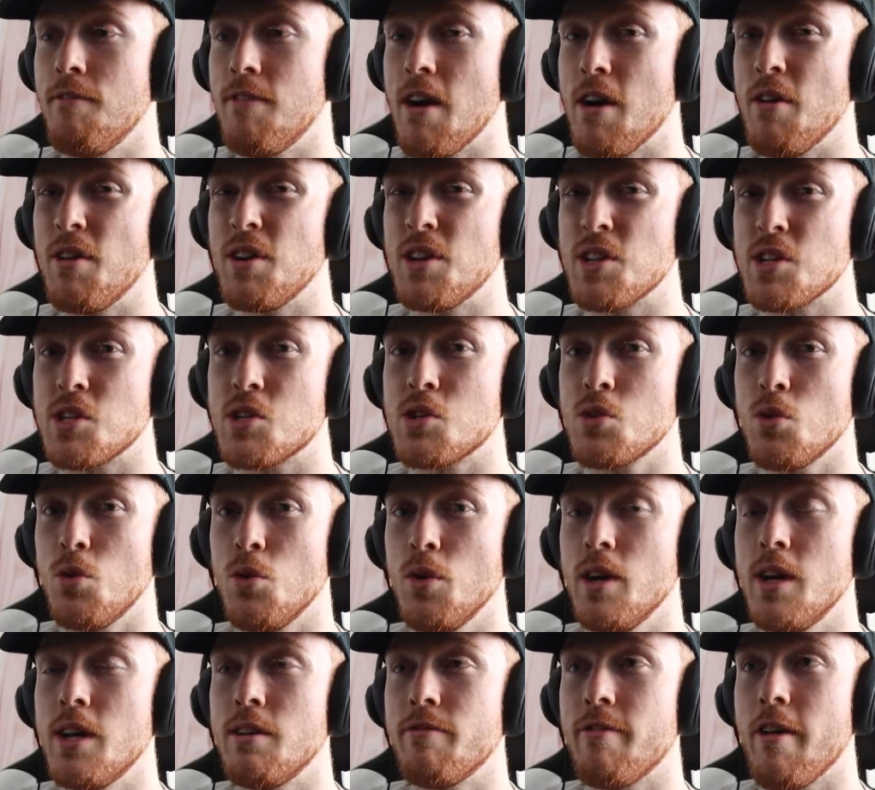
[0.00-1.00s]
very
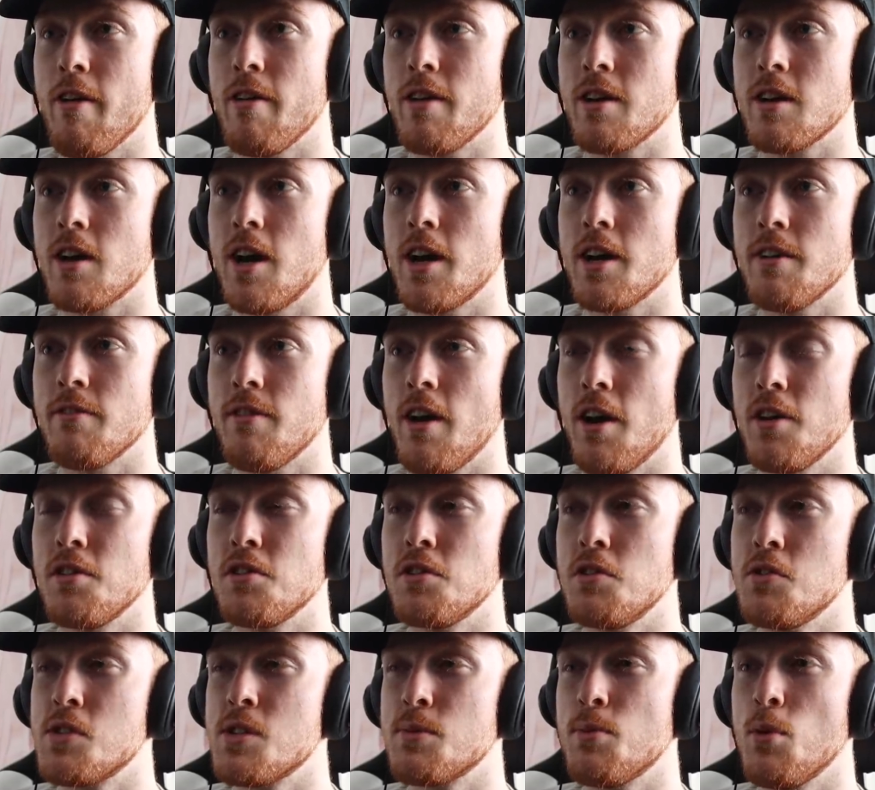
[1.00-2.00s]
distorted, very kind of
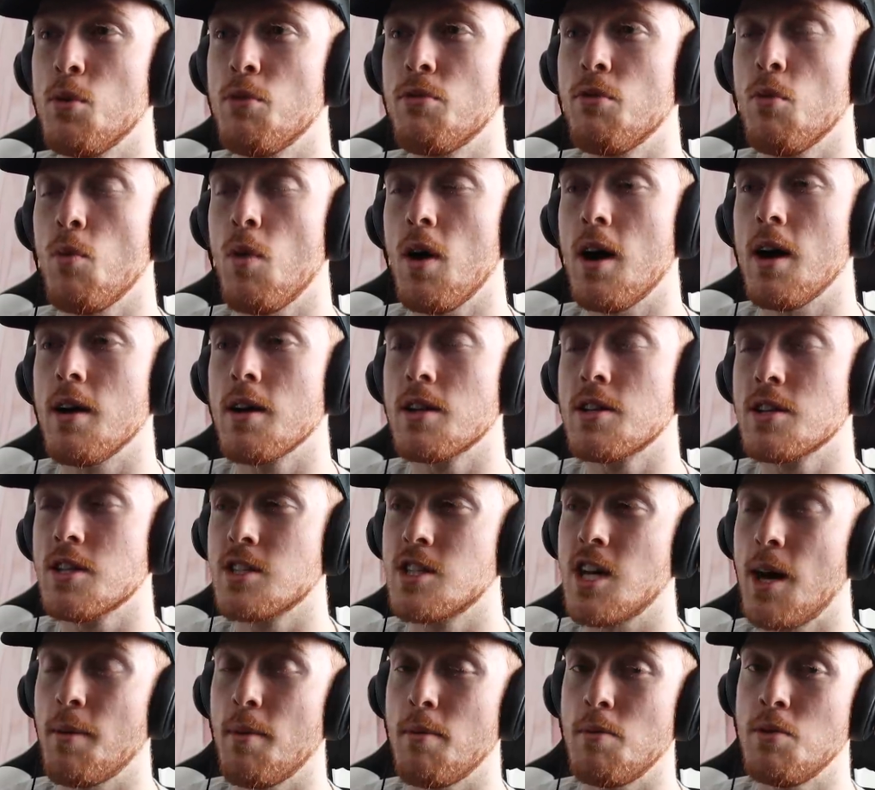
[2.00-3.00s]
unusable for what
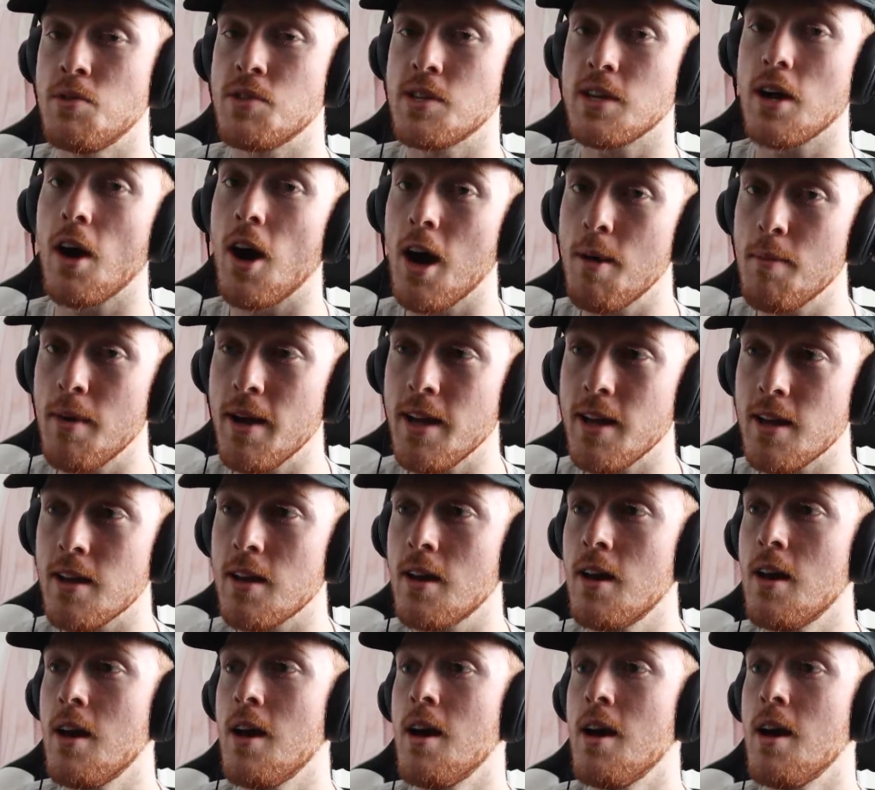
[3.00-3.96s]
type of music I make.